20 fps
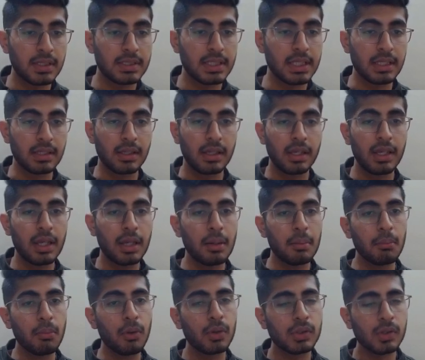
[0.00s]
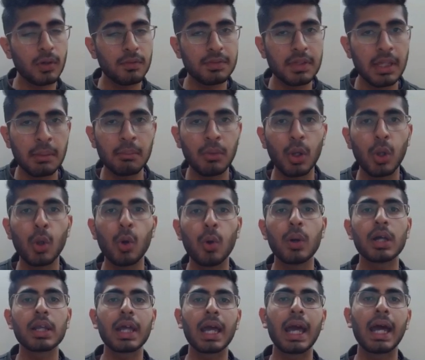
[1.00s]
See, both of them,
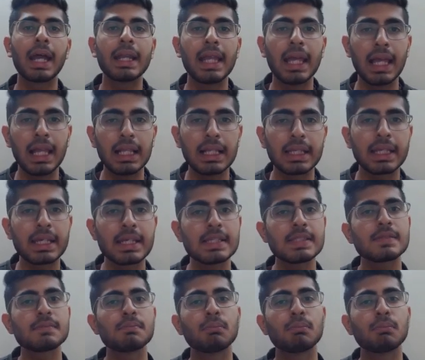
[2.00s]
lower and L case,